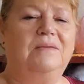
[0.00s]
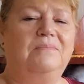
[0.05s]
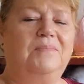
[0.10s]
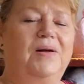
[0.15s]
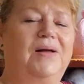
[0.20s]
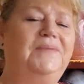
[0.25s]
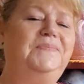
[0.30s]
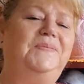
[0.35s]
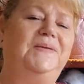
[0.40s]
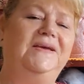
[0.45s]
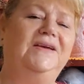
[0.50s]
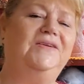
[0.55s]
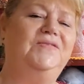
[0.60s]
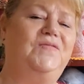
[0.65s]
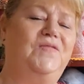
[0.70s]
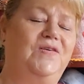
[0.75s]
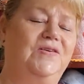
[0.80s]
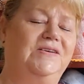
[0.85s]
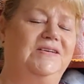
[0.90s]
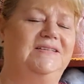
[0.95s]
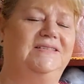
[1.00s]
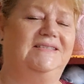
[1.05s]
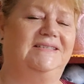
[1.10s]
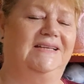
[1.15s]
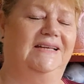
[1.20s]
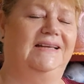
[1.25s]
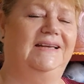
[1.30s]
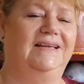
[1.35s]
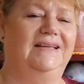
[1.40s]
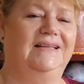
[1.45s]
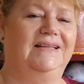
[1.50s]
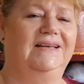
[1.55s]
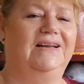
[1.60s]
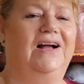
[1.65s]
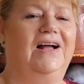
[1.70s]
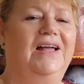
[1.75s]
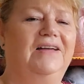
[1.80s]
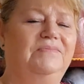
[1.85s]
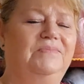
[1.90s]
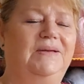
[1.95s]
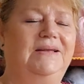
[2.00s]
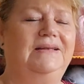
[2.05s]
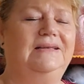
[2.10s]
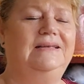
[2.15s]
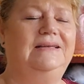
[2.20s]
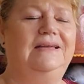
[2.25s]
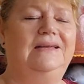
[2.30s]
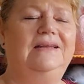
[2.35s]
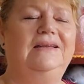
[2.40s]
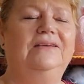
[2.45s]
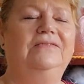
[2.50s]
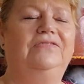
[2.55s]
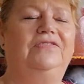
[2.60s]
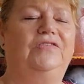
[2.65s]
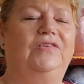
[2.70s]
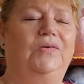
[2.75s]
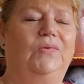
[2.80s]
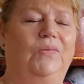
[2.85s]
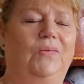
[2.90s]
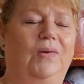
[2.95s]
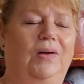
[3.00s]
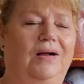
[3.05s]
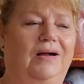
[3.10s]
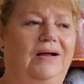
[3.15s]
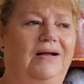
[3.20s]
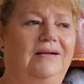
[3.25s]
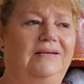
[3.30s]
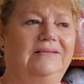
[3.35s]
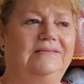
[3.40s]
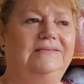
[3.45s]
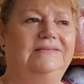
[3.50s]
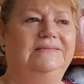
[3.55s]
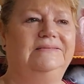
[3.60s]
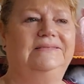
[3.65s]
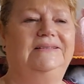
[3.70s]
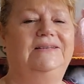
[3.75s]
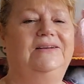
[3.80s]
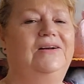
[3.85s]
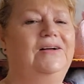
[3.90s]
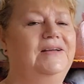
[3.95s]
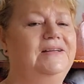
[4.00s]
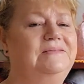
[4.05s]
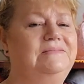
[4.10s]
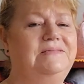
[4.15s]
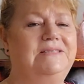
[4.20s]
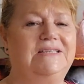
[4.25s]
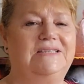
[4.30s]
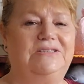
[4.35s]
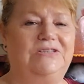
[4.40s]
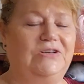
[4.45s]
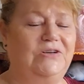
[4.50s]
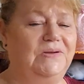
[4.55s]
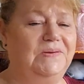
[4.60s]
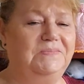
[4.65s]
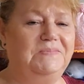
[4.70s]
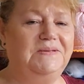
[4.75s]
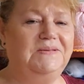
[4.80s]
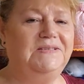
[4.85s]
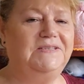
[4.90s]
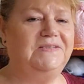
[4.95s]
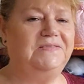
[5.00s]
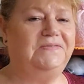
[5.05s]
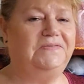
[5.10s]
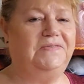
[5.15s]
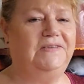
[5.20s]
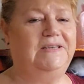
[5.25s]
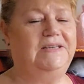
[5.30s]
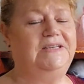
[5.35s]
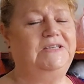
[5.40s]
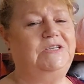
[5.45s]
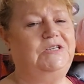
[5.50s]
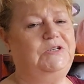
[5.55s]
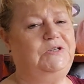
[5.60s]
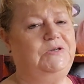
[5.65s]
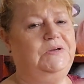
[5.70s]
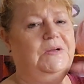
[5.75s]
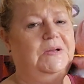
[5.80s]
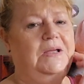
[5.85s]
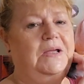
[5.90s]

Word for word: my pink rocket tee that I have been knitting for a while, that I'm determined to finish.